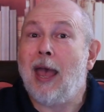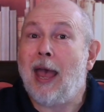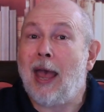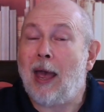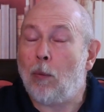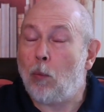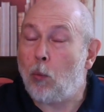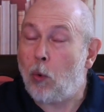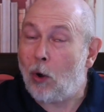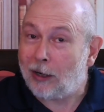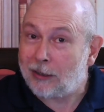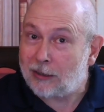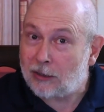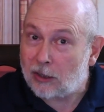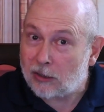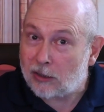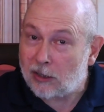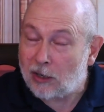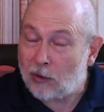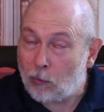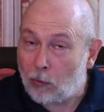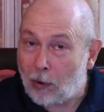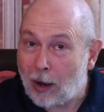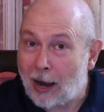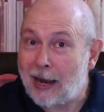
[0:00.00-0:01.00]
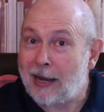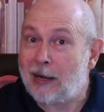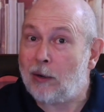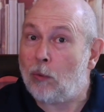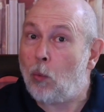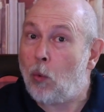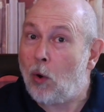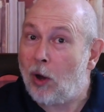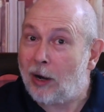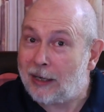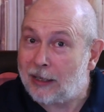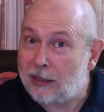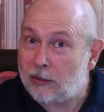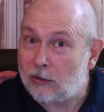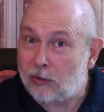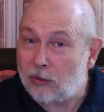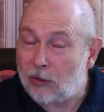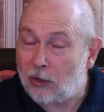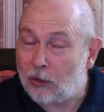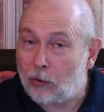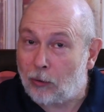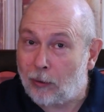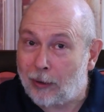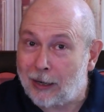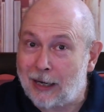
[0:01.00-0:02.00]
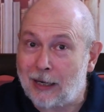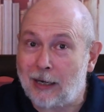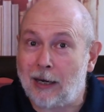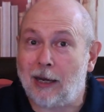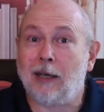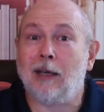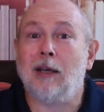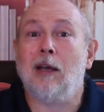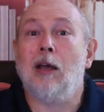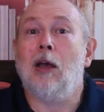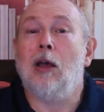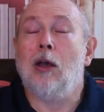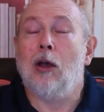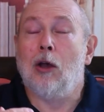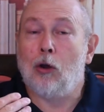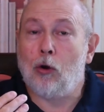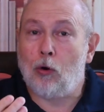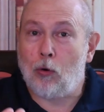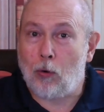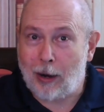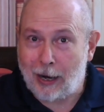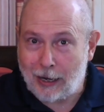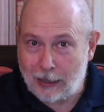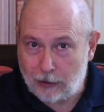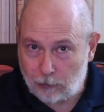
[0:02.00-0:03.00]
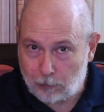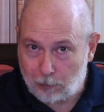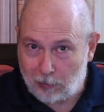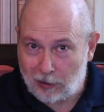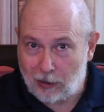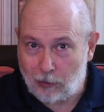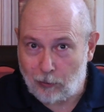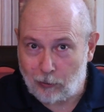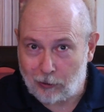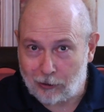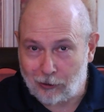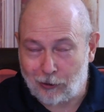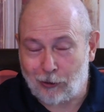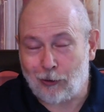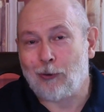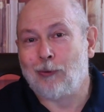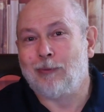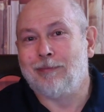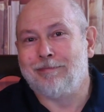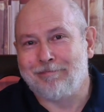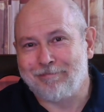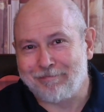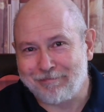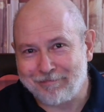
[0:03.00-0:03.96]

And what does he write? What is the greeting? Grace be with you.